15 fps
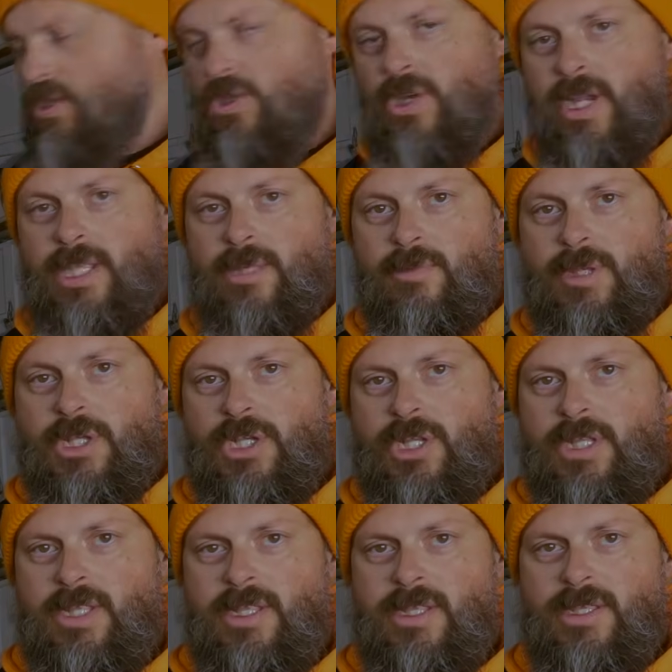the
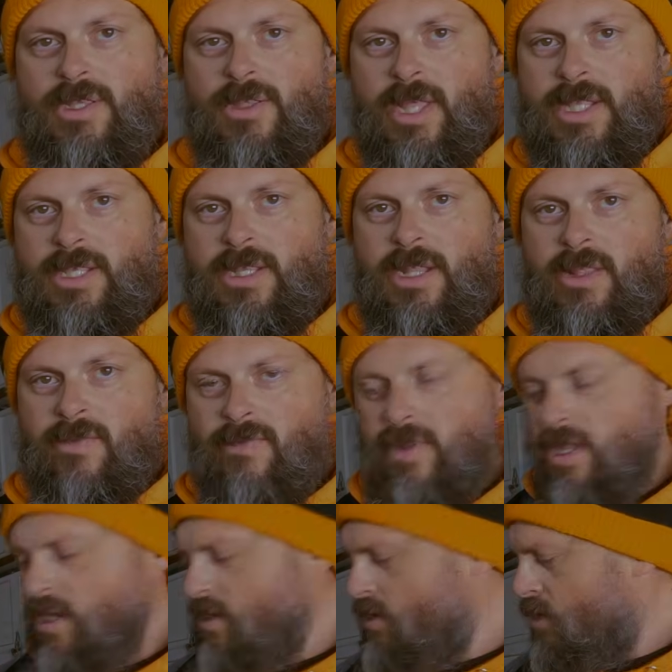transmission. So that's another
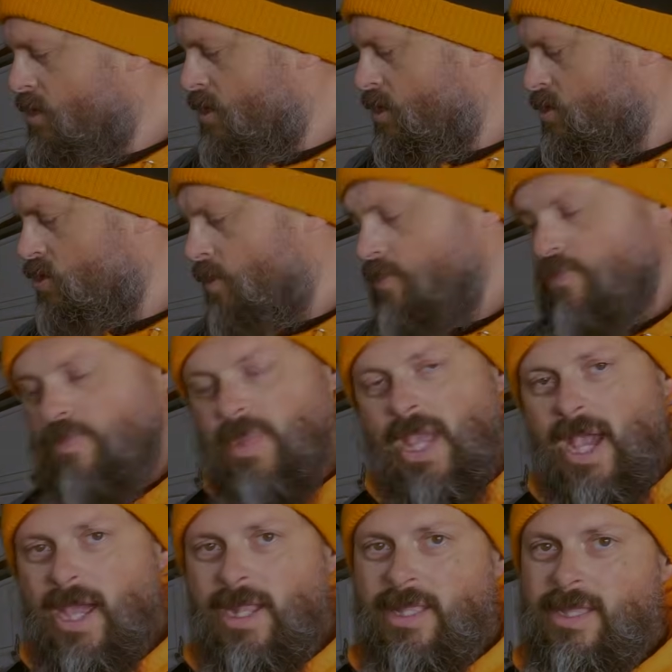video. So I'm
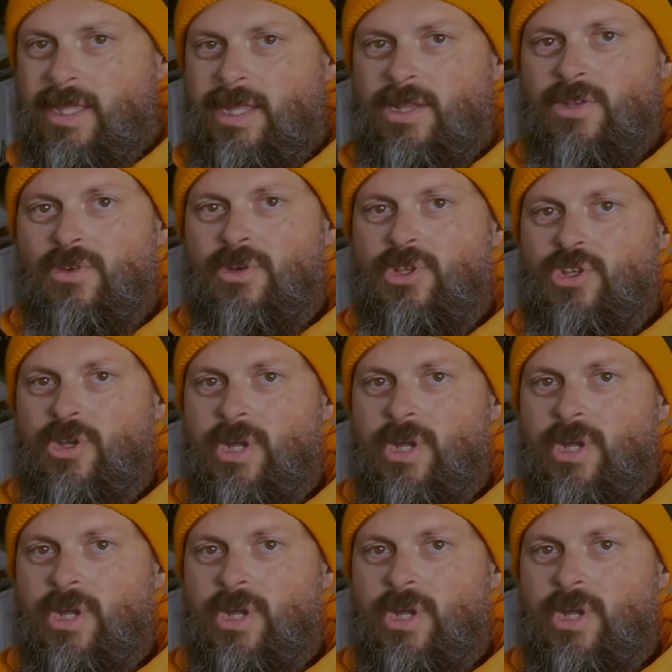kind of leaning towards